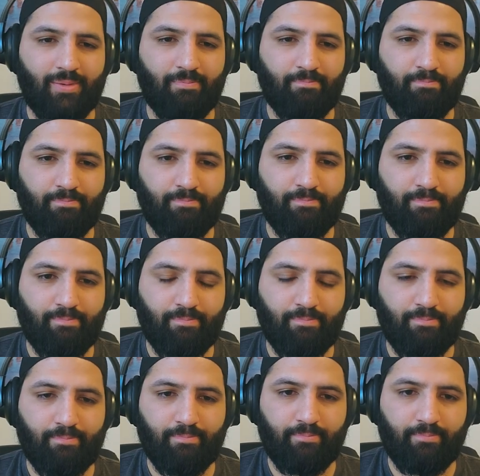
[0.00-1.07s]

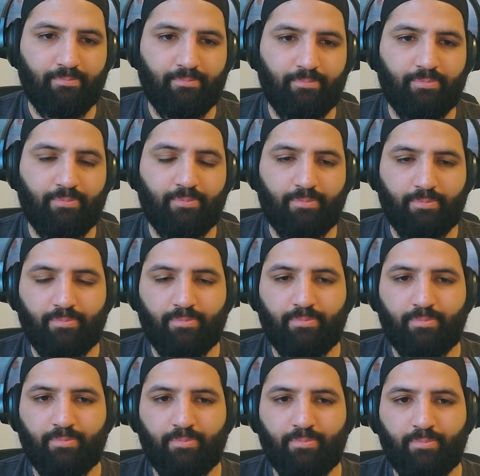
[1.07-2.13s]

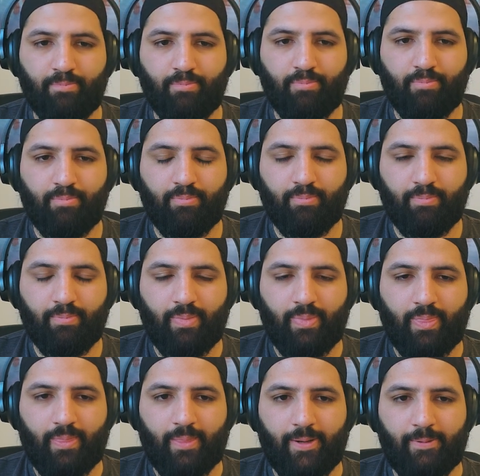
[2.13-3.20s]

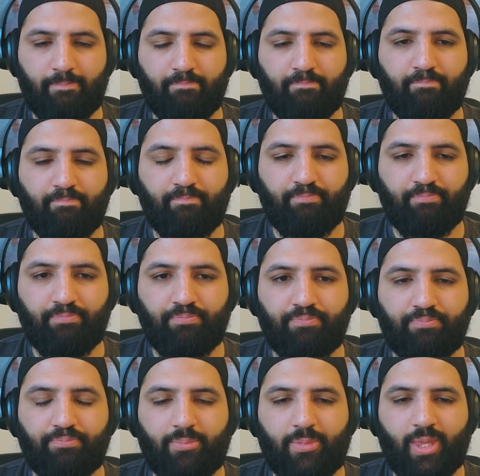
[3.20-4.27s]

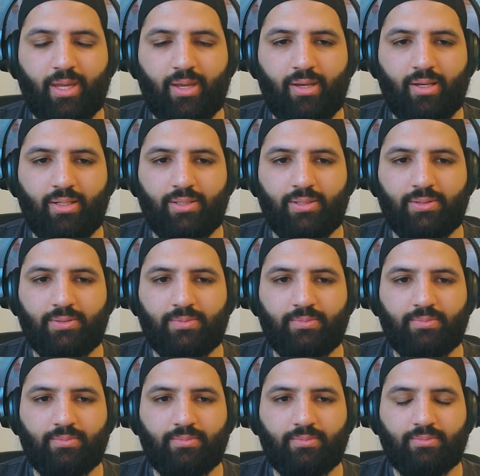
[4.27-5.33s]

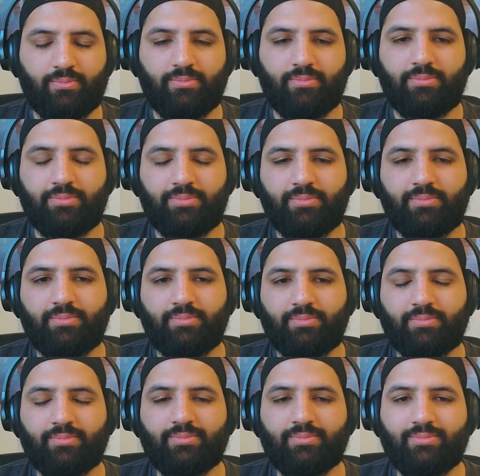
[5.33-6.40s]

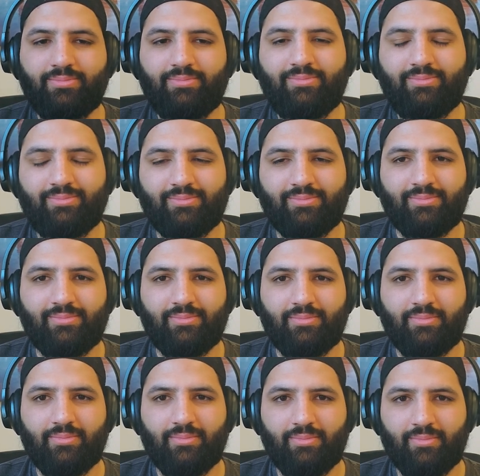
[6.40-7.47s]

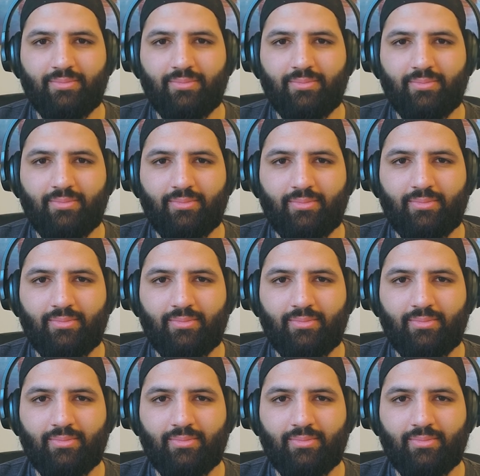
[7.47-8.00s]
This person isn't speaking.